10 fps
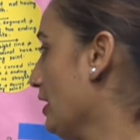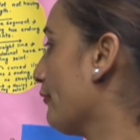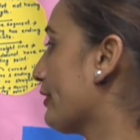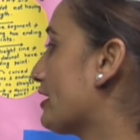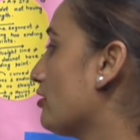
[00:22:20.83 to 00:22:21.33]

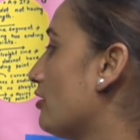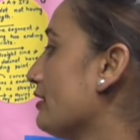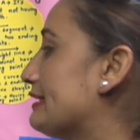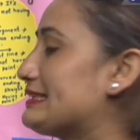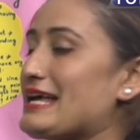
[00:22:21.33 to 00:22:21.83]
we call
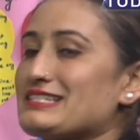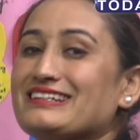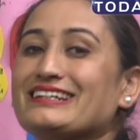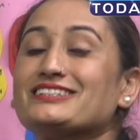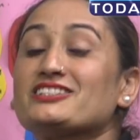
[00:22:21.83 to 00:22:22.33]
it as an
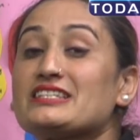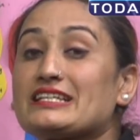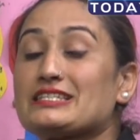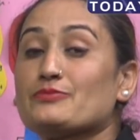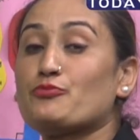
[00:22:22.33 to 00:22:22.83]

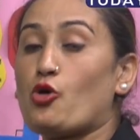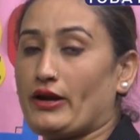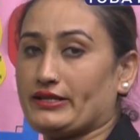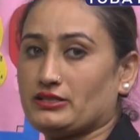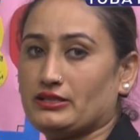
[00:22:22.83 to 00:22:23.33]
intersecting
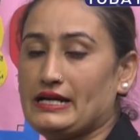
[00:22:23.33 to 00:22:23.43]
point.